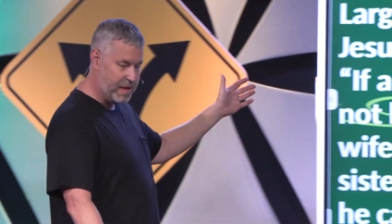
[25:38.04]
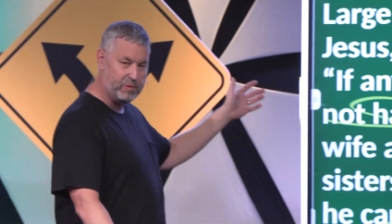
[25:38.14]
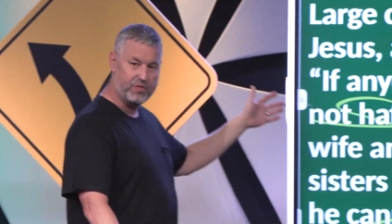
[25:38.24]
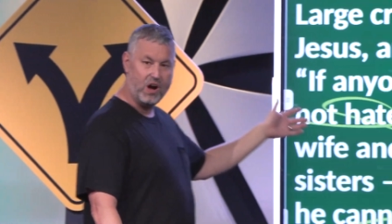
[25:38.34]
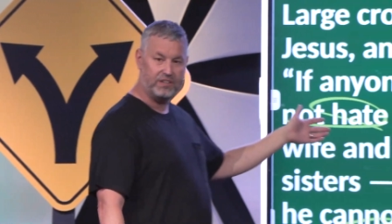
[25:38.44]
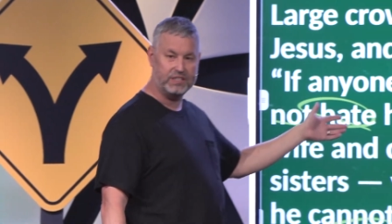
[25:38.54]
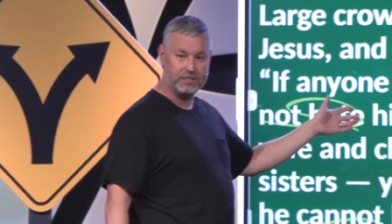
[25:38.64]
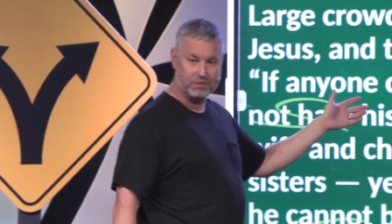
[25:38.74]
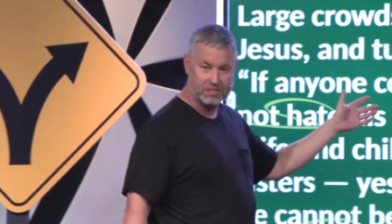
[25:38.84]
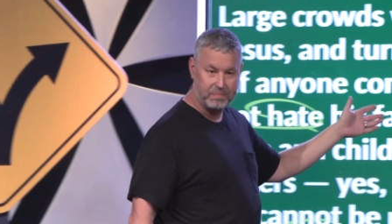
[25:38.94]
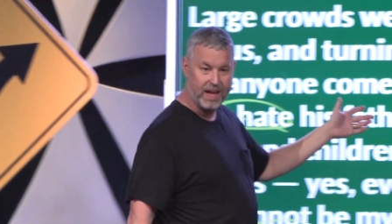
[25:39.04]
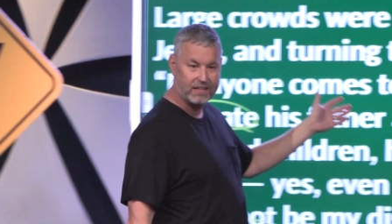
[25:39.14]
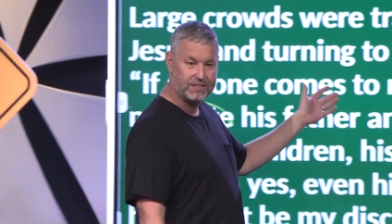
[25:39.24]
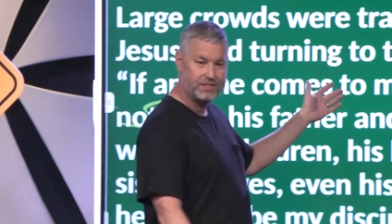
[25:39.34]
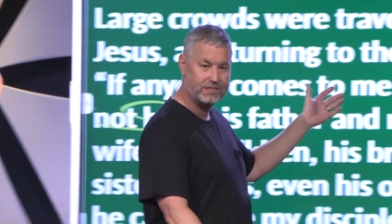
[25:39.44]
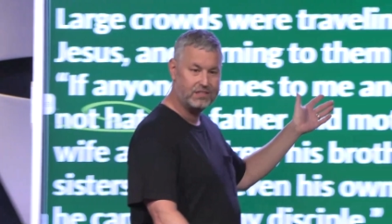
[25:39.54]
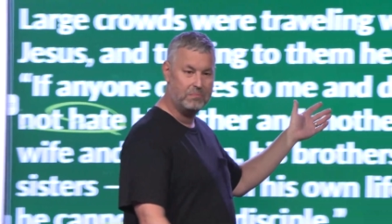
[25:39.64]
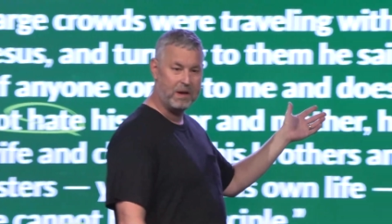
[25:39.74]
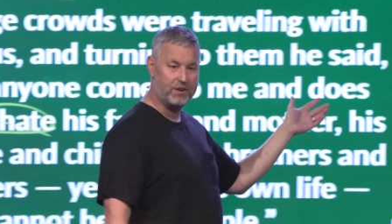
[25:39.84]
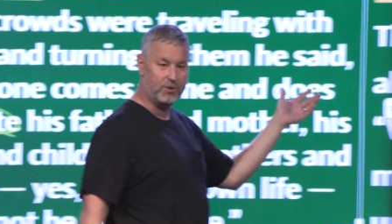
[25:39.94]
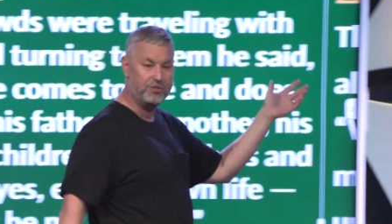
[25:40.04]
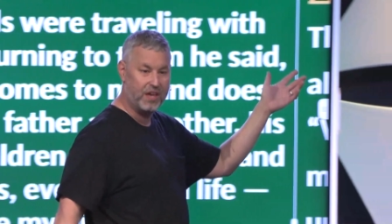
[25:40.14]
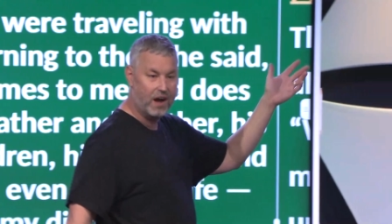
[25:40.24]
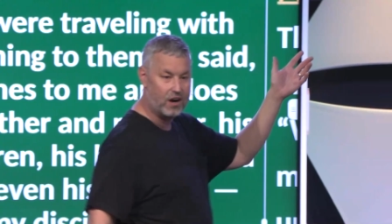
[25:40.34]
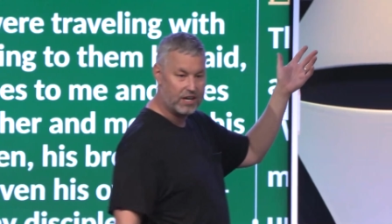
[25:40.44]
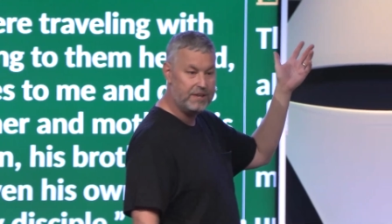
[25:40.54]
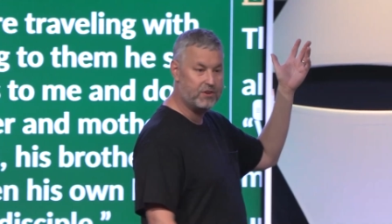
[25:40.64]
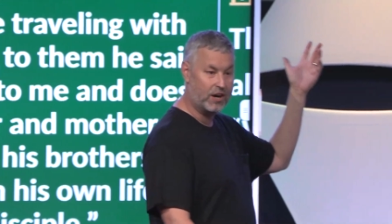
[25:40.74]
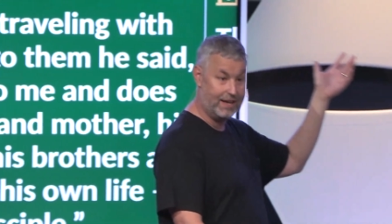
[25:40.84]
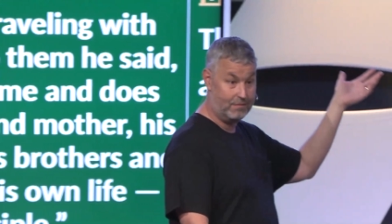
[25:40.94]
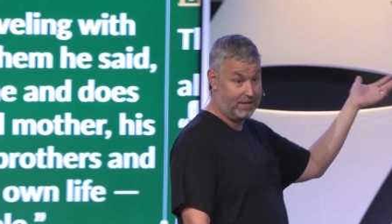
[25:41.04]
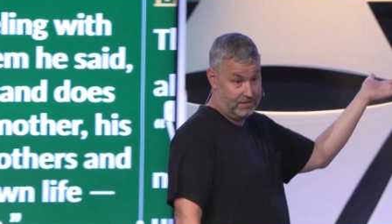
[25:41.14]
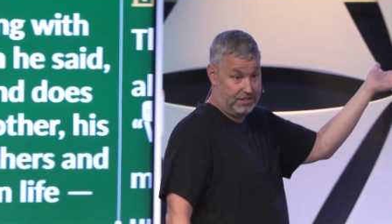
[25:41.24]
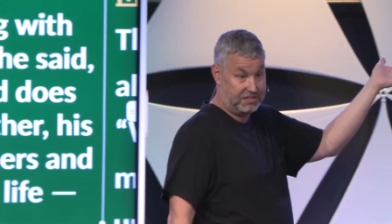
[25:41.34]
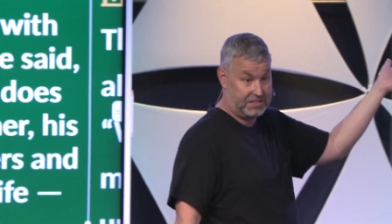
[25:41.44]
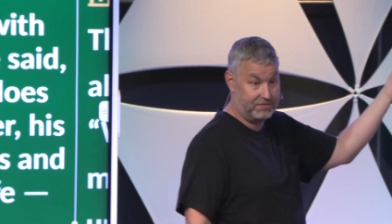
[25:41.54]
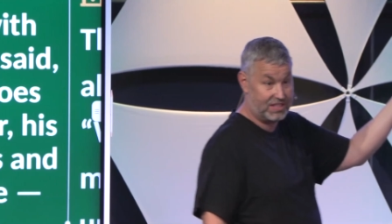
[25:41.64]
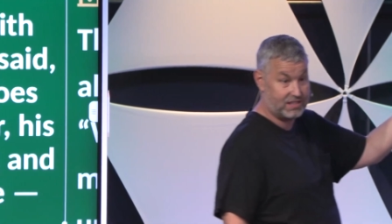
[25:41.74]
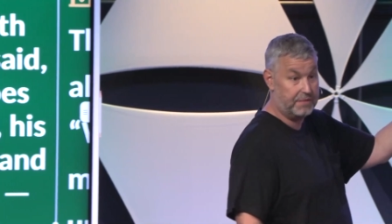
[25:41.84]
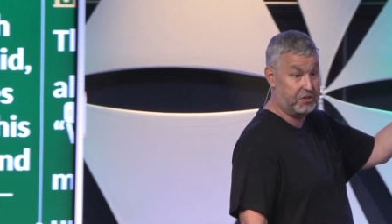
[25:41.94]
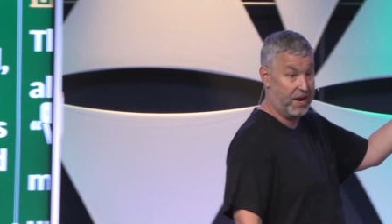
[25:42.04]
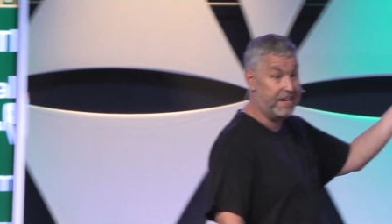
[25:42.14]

people with honor and respect, no matter who they are. Even our, right, Jesus even says, Love your